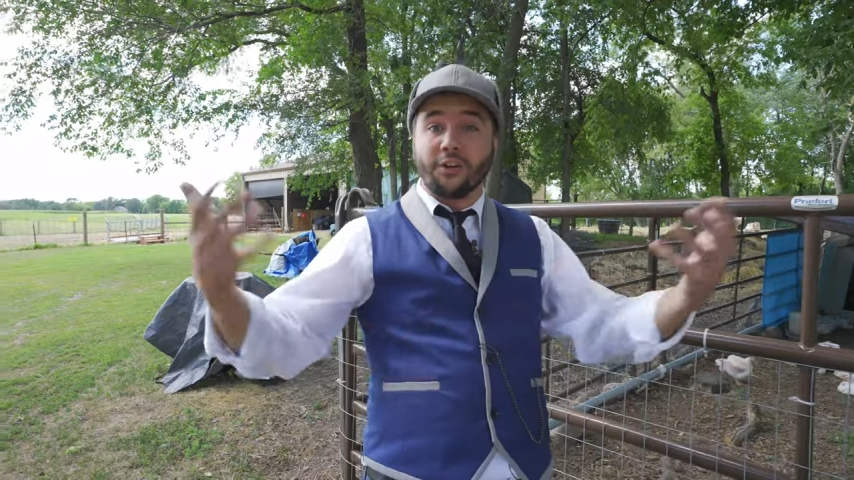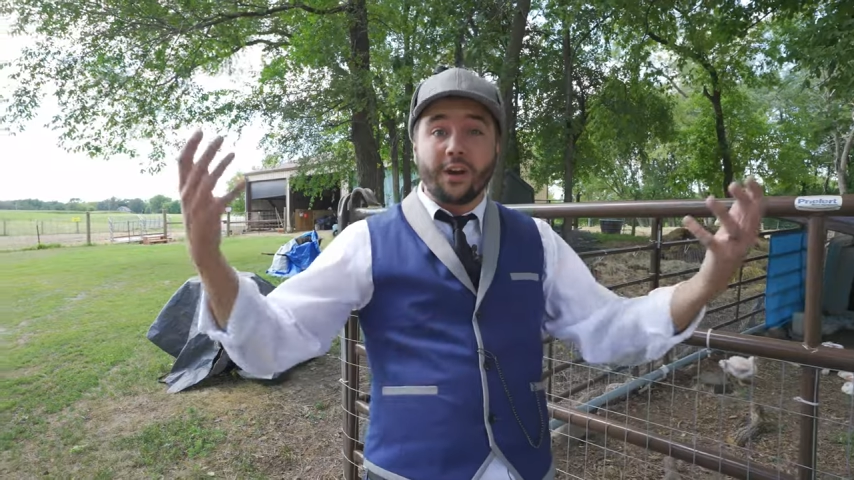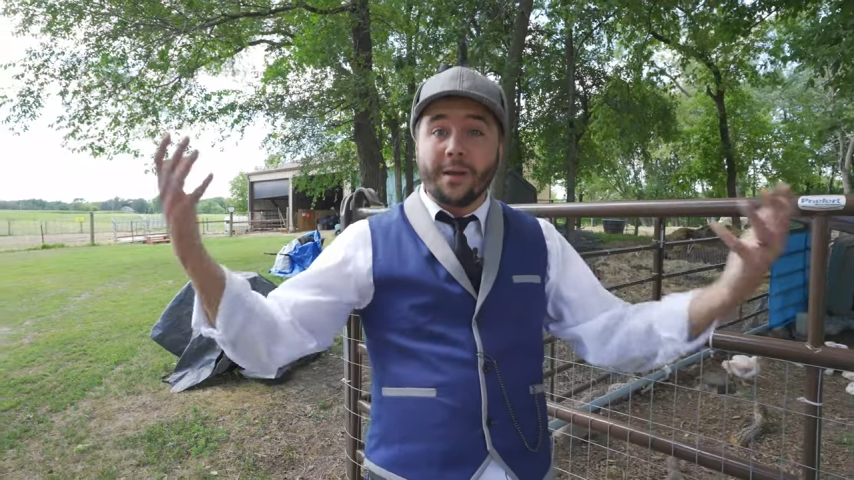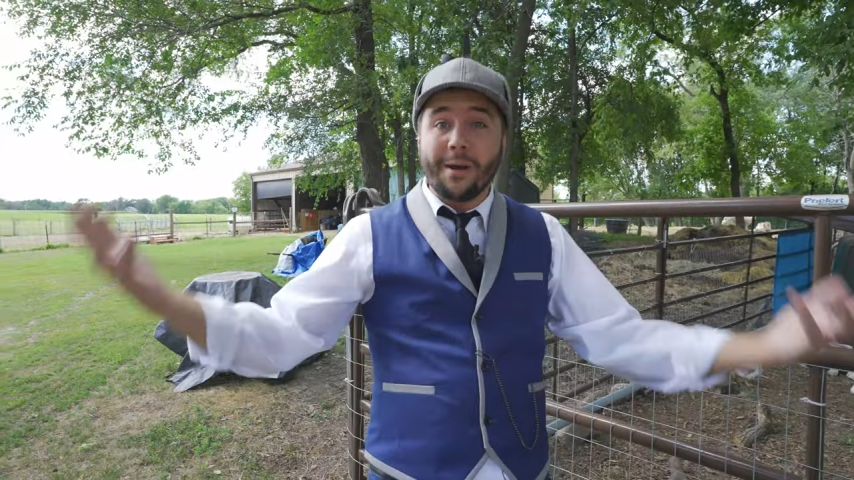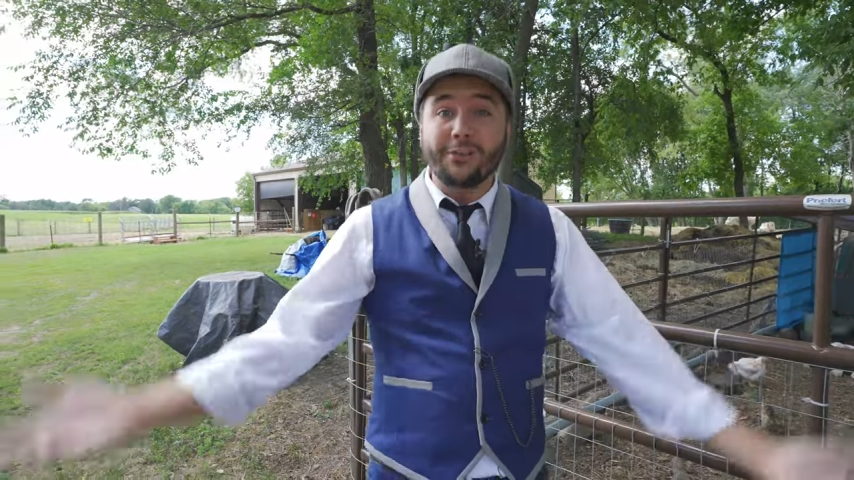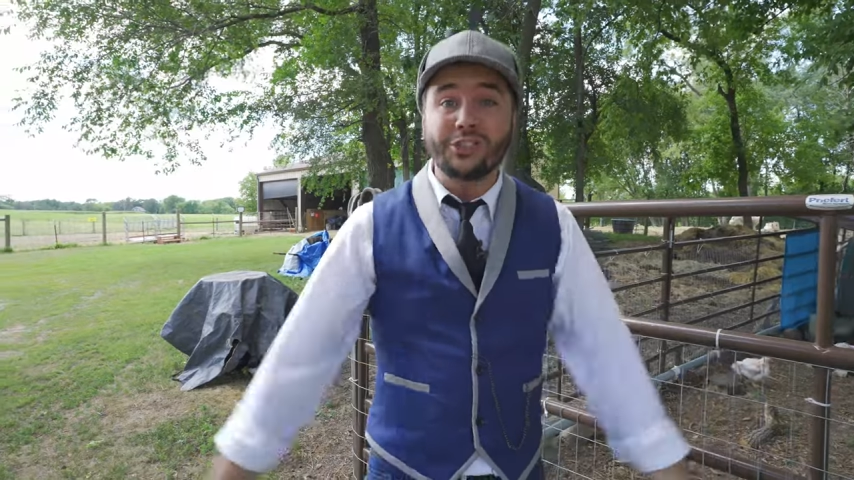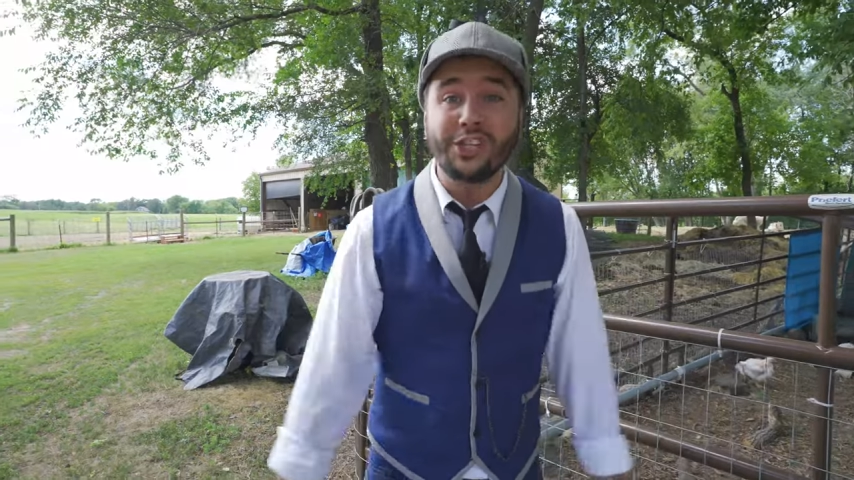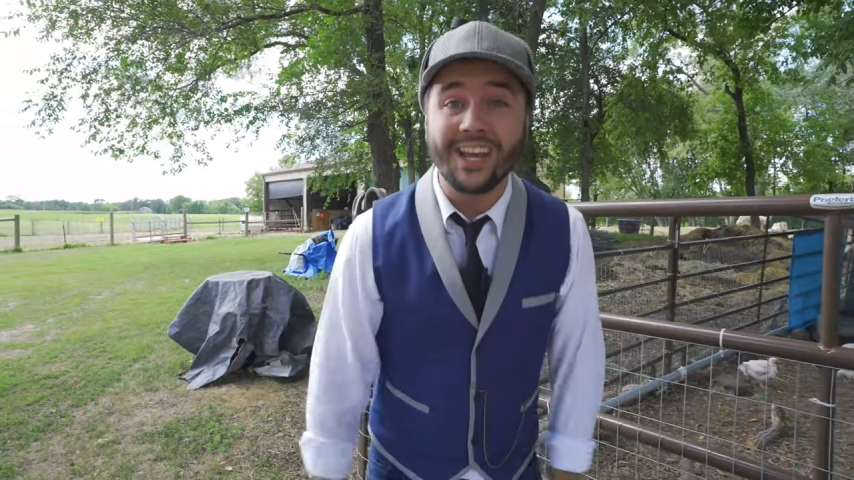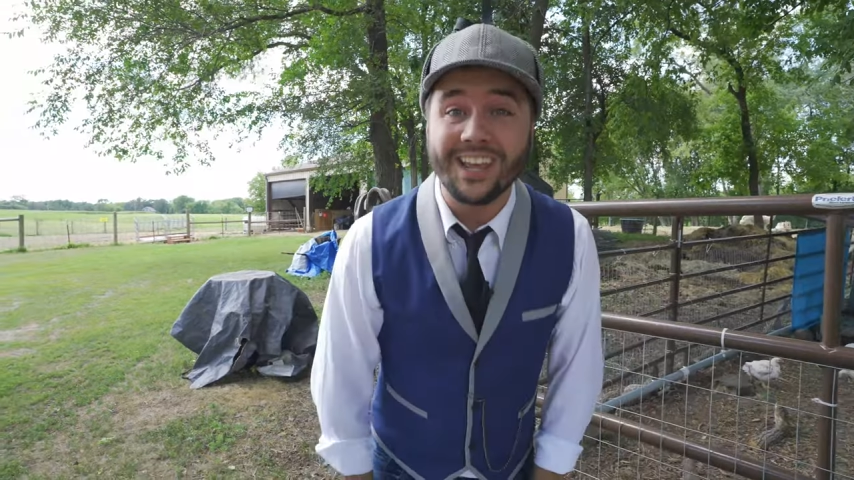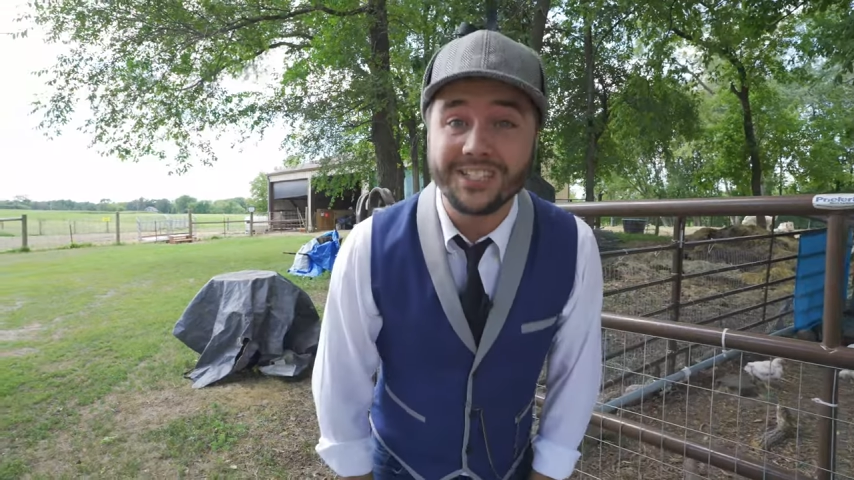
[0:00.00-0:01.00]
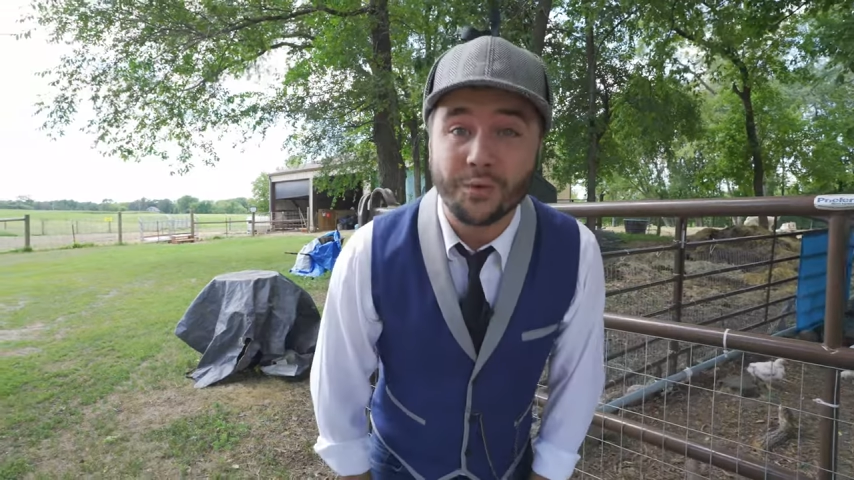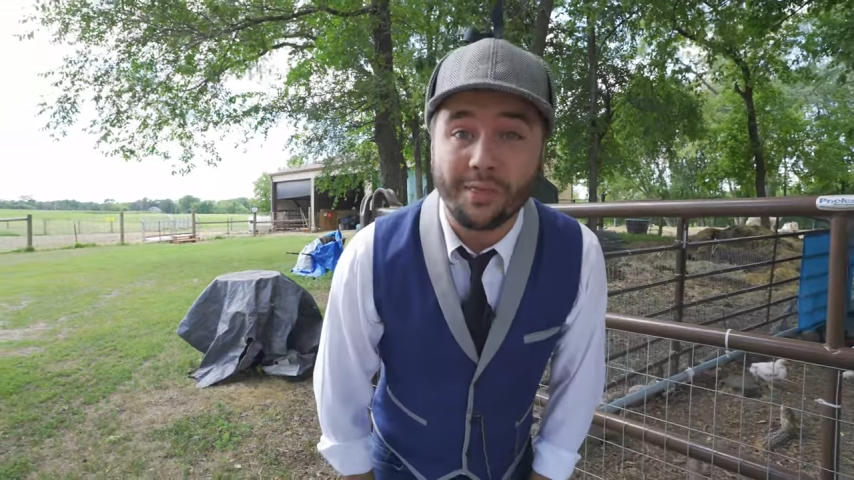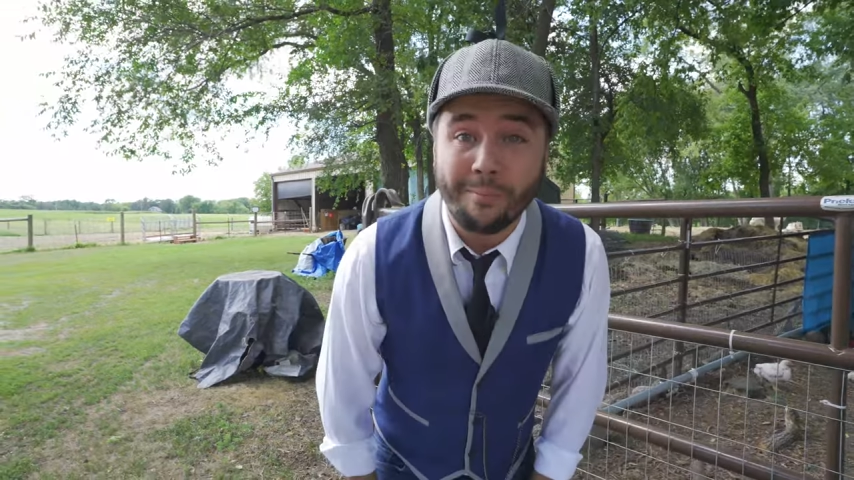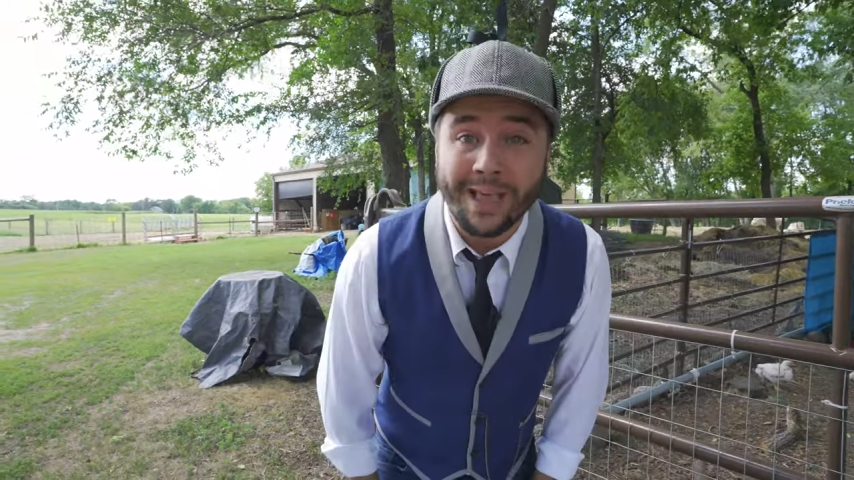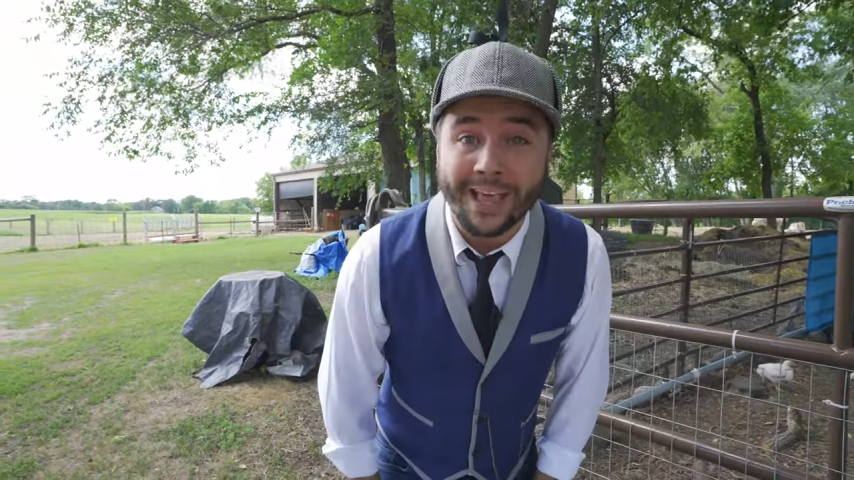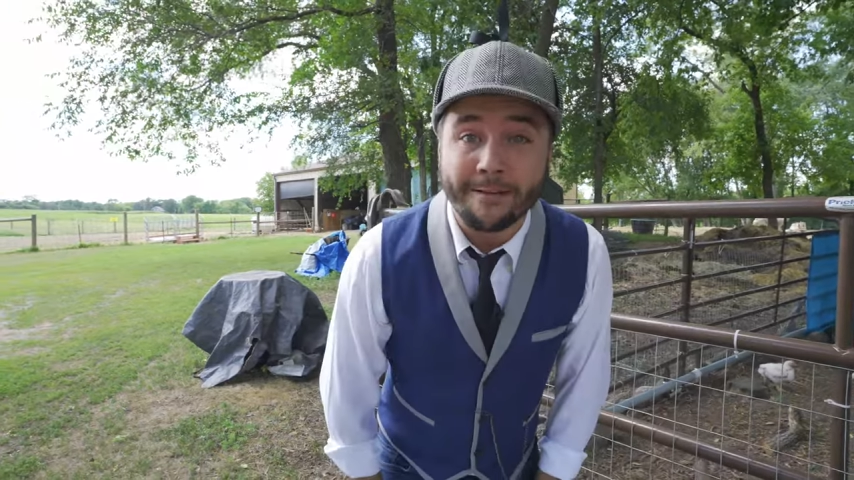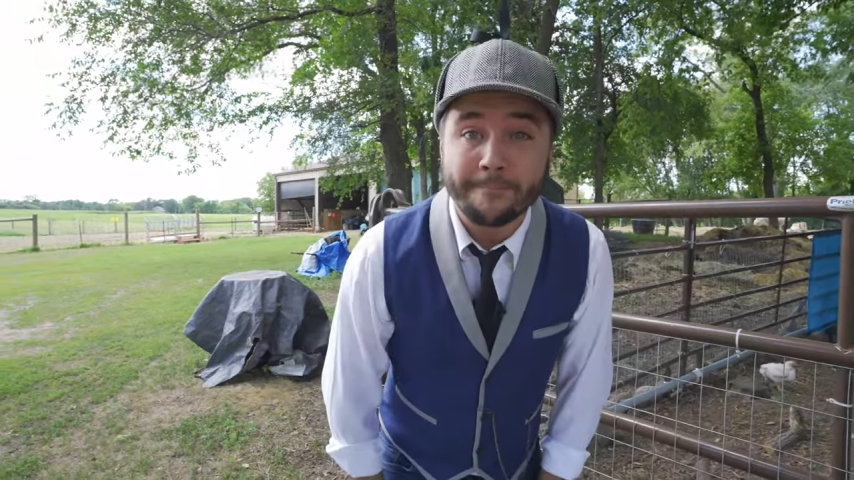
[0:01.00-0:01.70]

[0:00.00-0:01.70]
learning about chickens with me.